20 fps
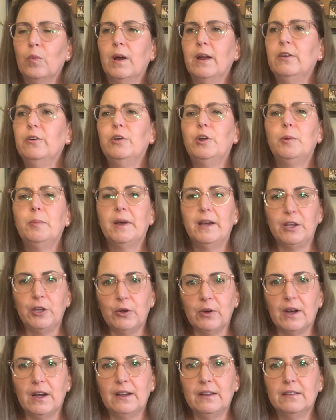don't know about you
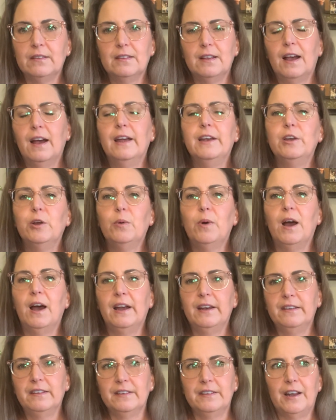guys. I know
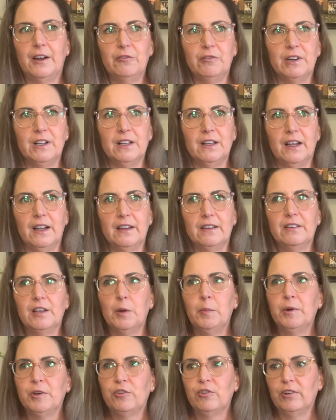I did not realize how
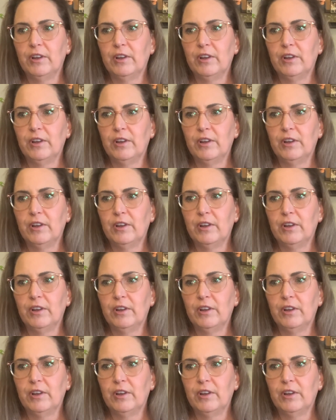much